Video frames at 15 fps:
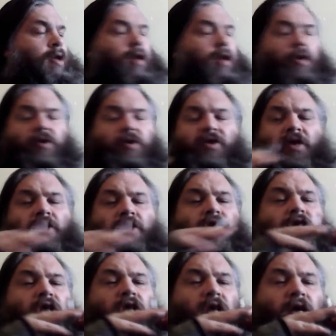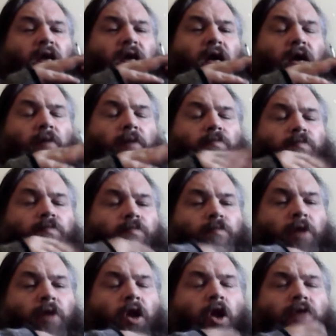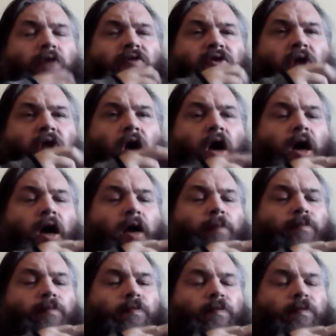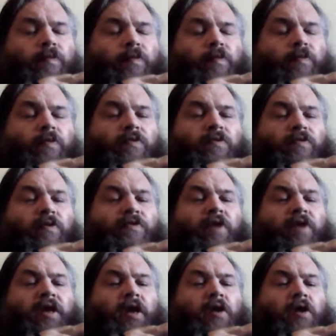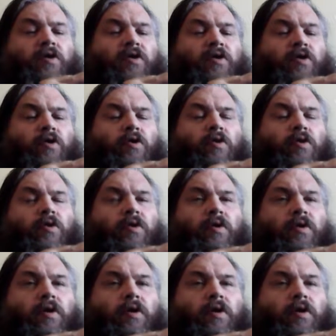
Now, essentially, a lot of the time, the videos are,